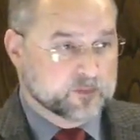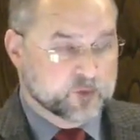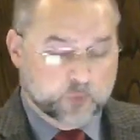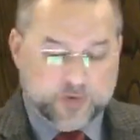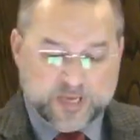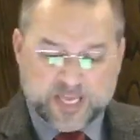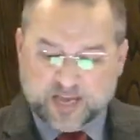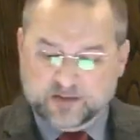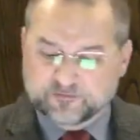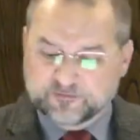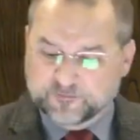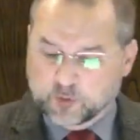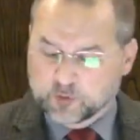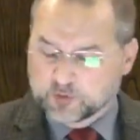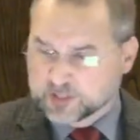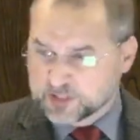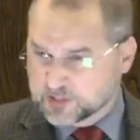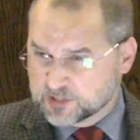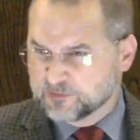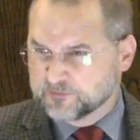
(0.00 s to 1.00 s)
Do we have
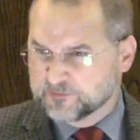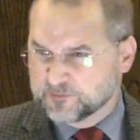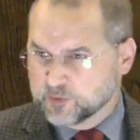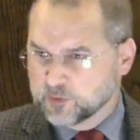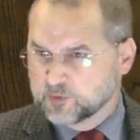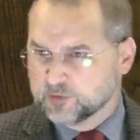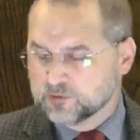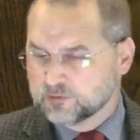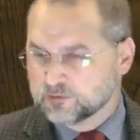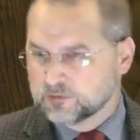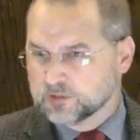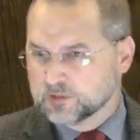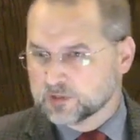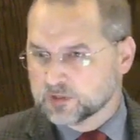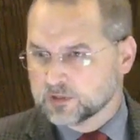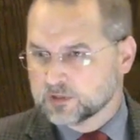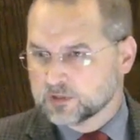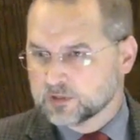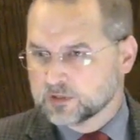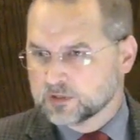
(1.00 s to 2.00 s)
fullness of food?
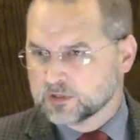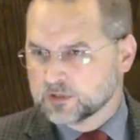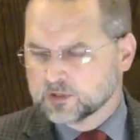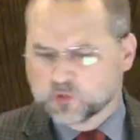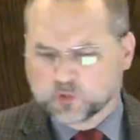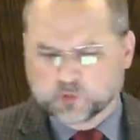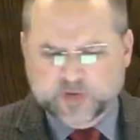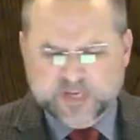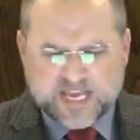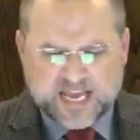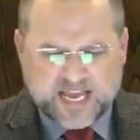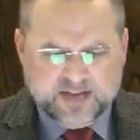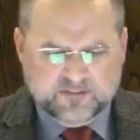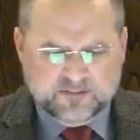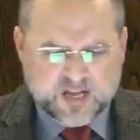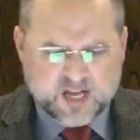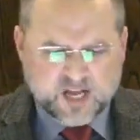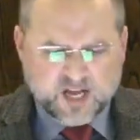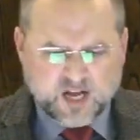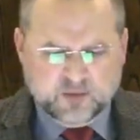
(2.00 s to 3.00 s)
Do we
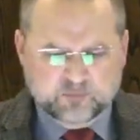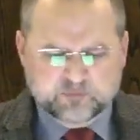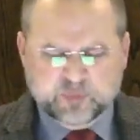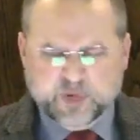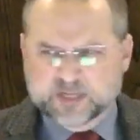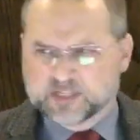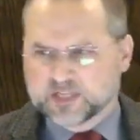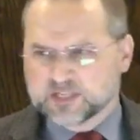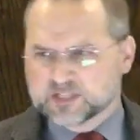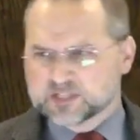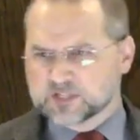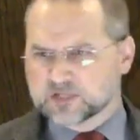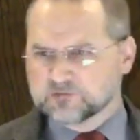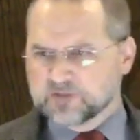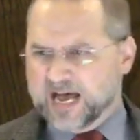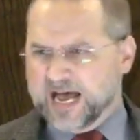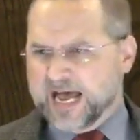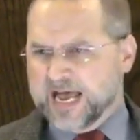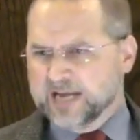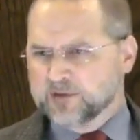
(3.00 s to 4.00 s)
have abundance
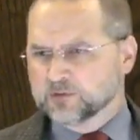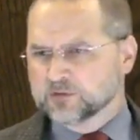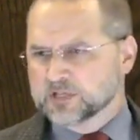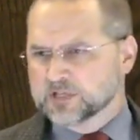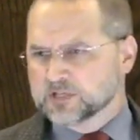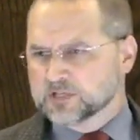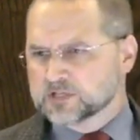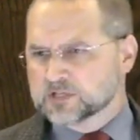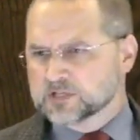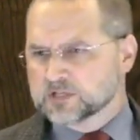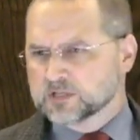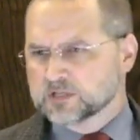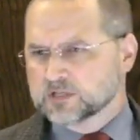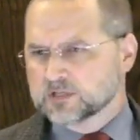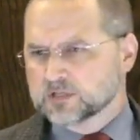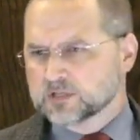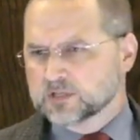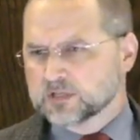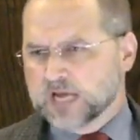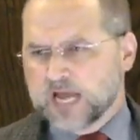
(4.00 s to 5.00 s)
of idleness?
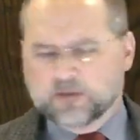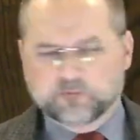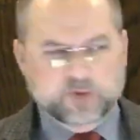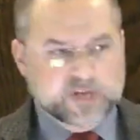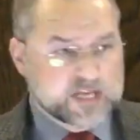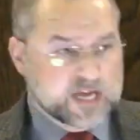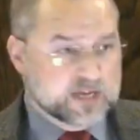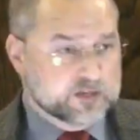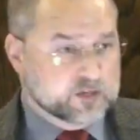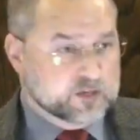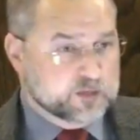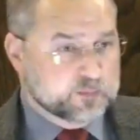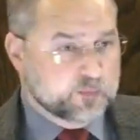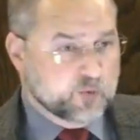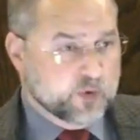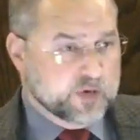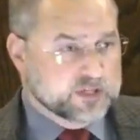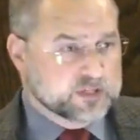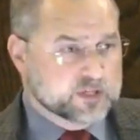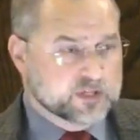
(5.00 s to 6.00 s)
Have we gotten to the
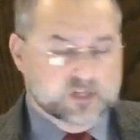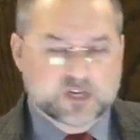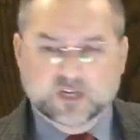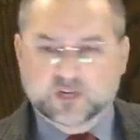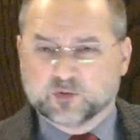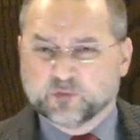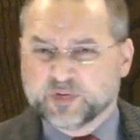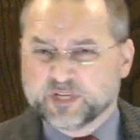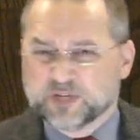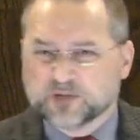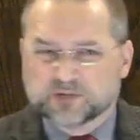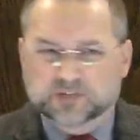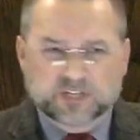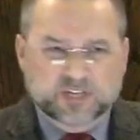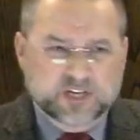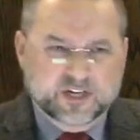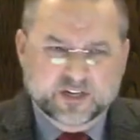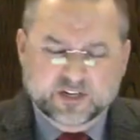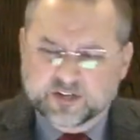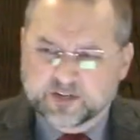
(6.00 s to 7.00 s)
point that we don't
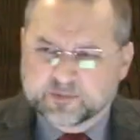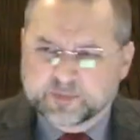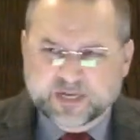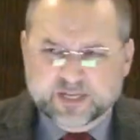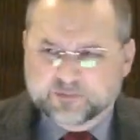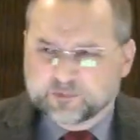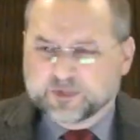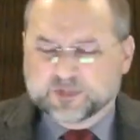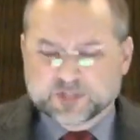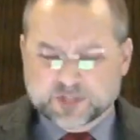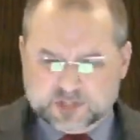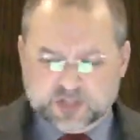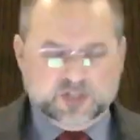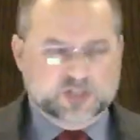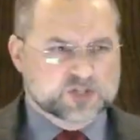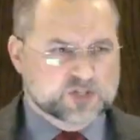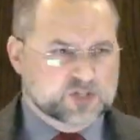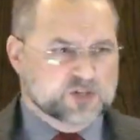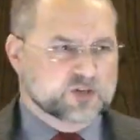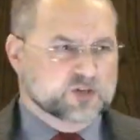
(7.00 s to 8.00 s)
care about, we're just
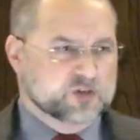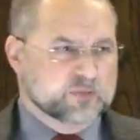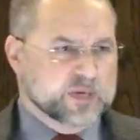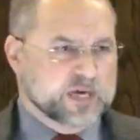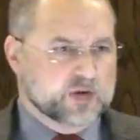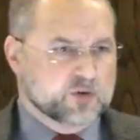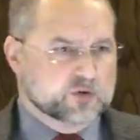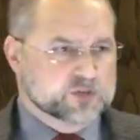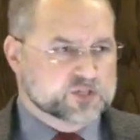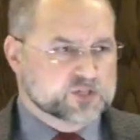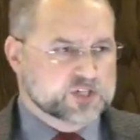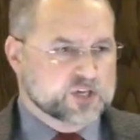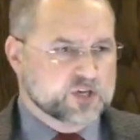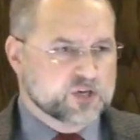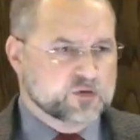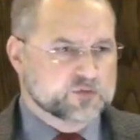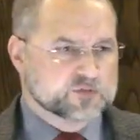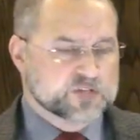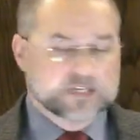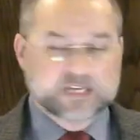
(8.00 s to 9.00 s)
concerned about
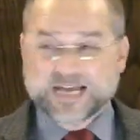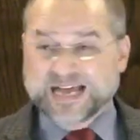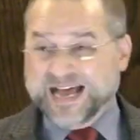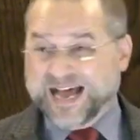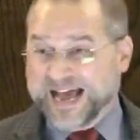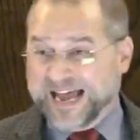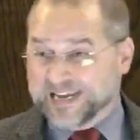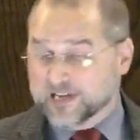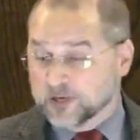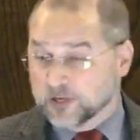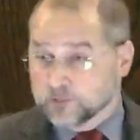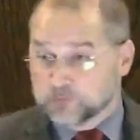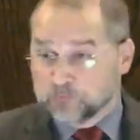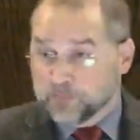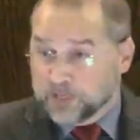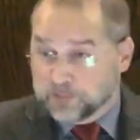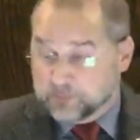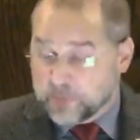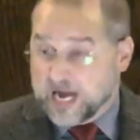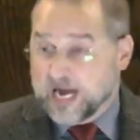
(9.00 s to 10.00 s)
ourselves, and I couldn't
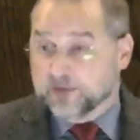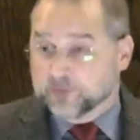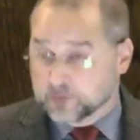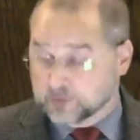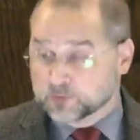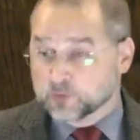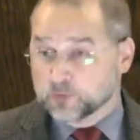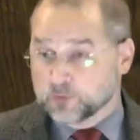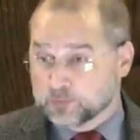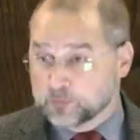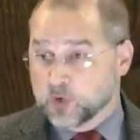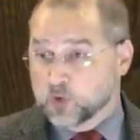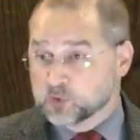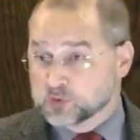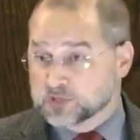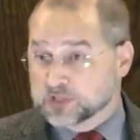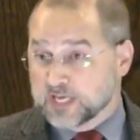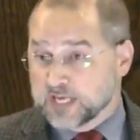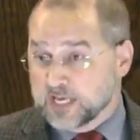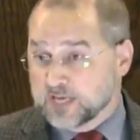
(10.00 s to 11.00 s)
be bothered to
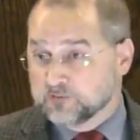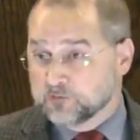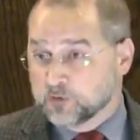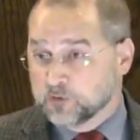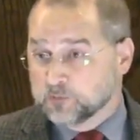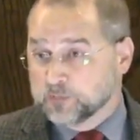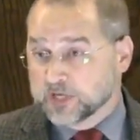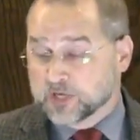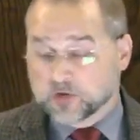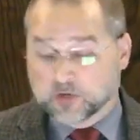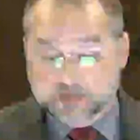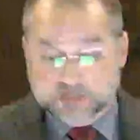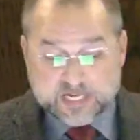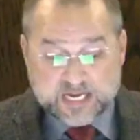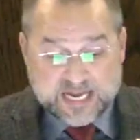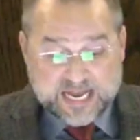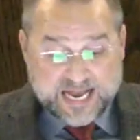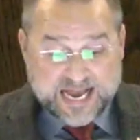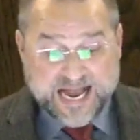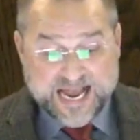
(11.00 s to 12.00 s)
oppose evil because
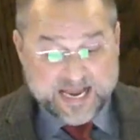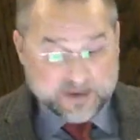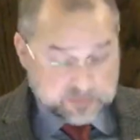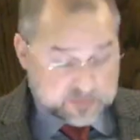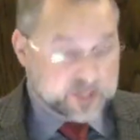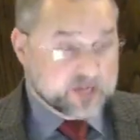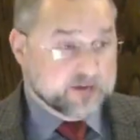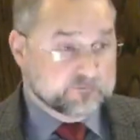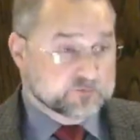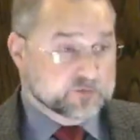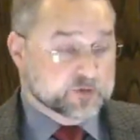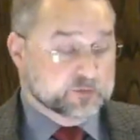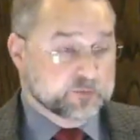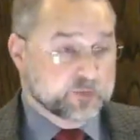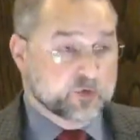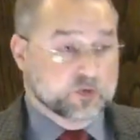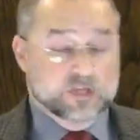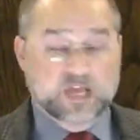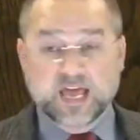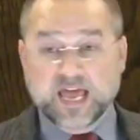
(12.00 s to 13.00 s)
I'm
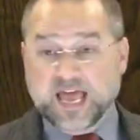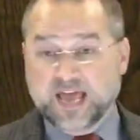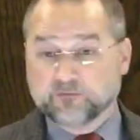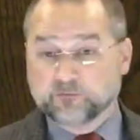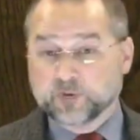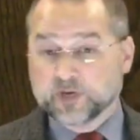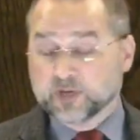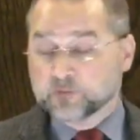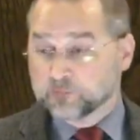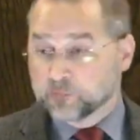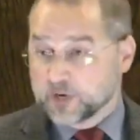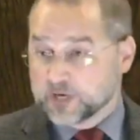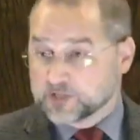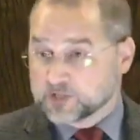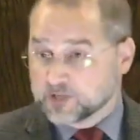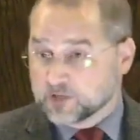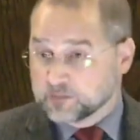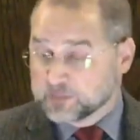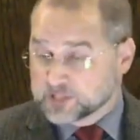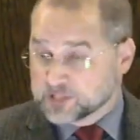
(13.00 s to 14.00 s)
comfortable? Have we
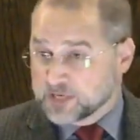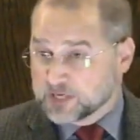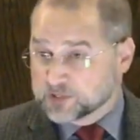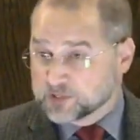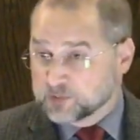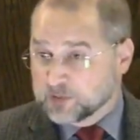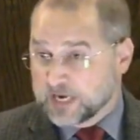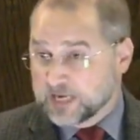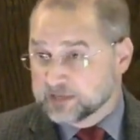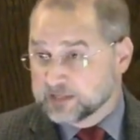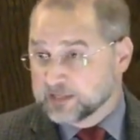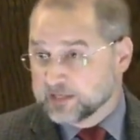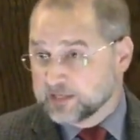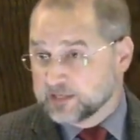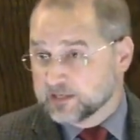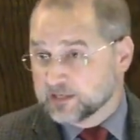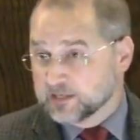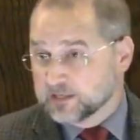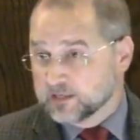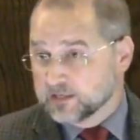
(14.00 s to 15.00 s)
embraced
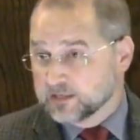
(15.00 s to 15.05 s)
homosexuality?